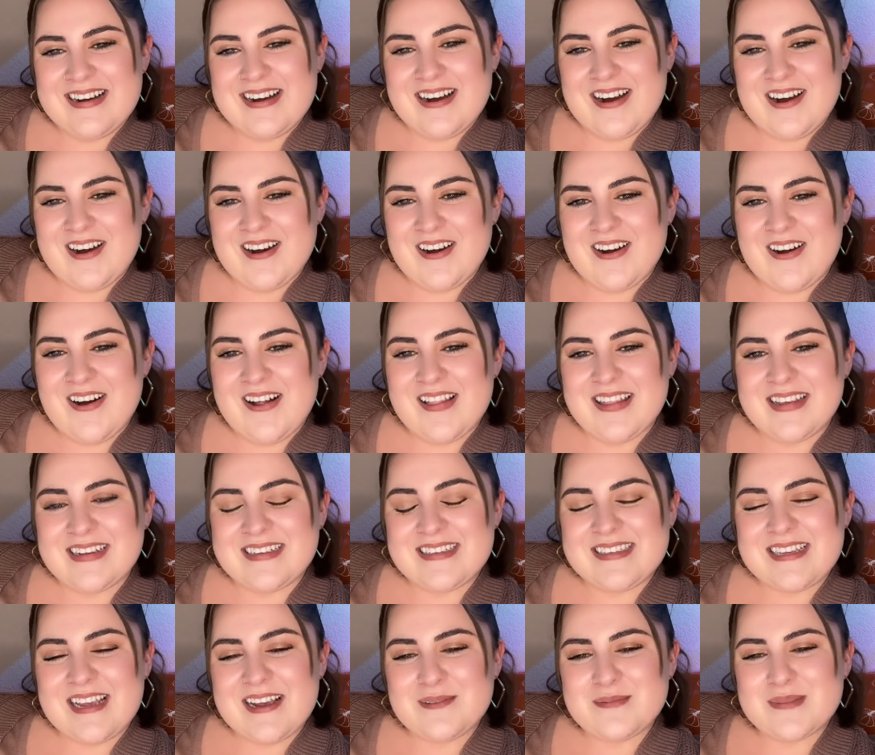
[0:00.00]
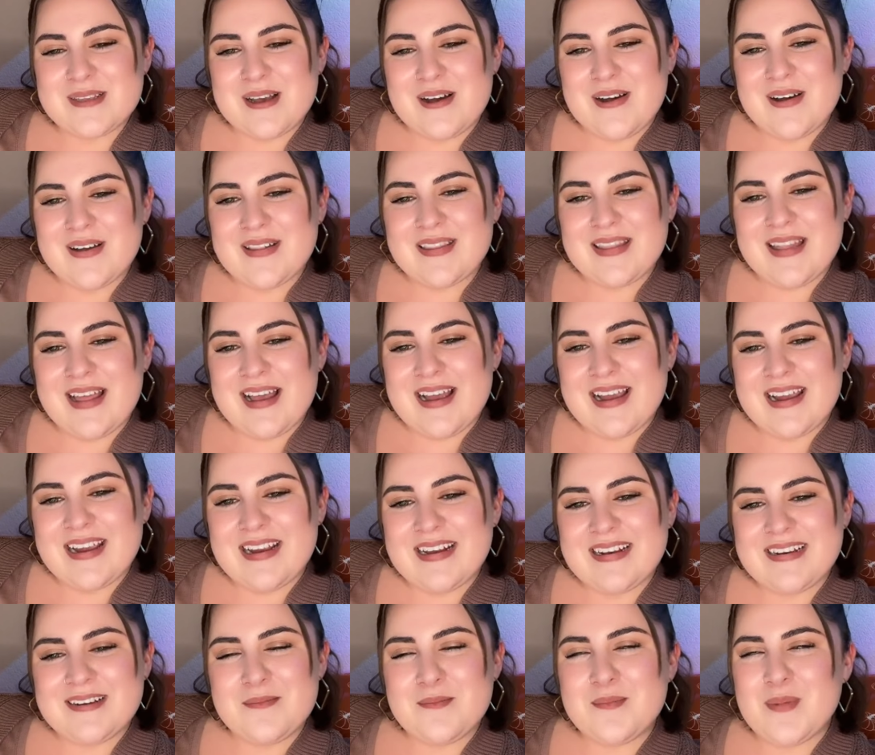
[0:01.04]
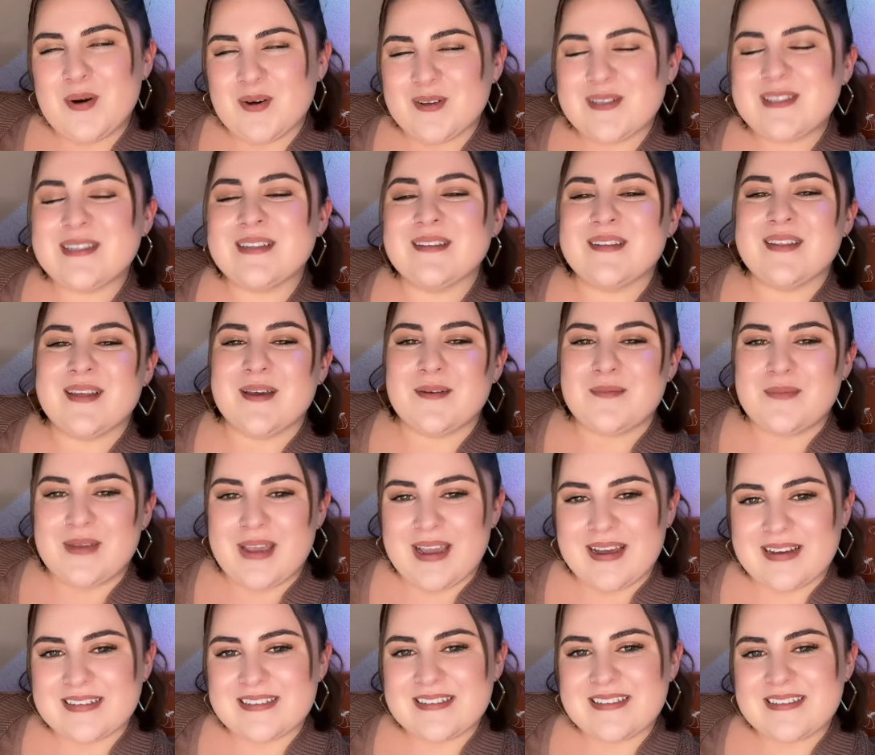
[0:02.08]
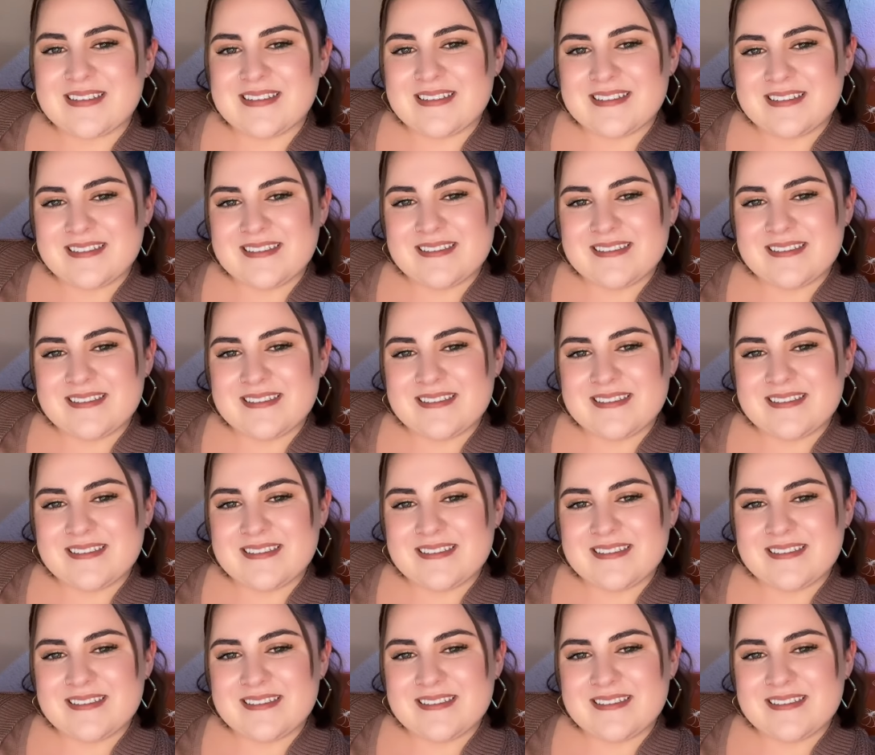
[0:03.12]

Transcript: Are all exams online? Most of them, yes.